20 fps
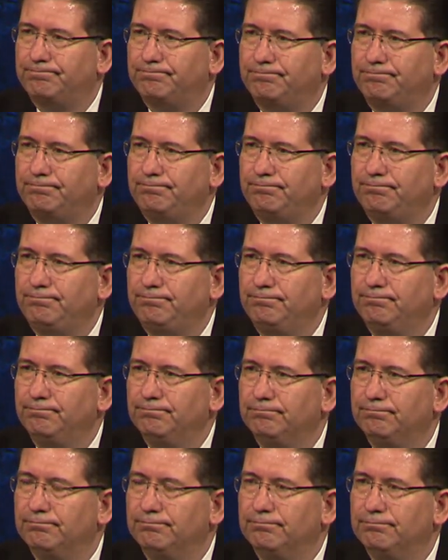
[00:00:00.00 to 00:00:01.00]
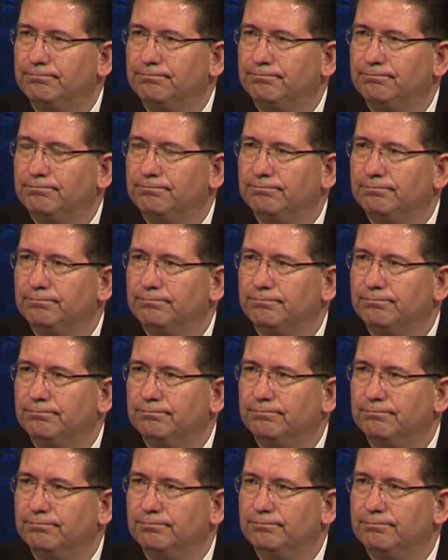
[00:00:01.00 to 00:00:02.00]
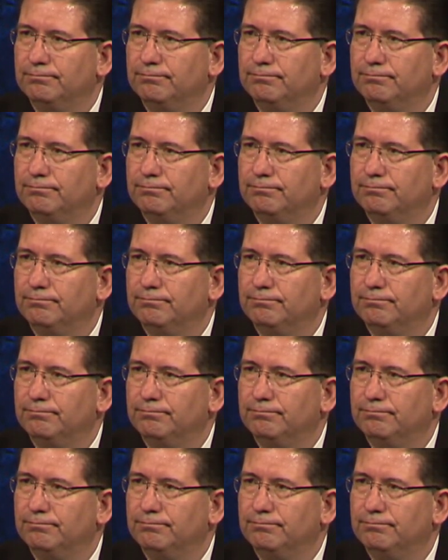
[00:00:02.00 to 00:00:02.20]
Nothing is said.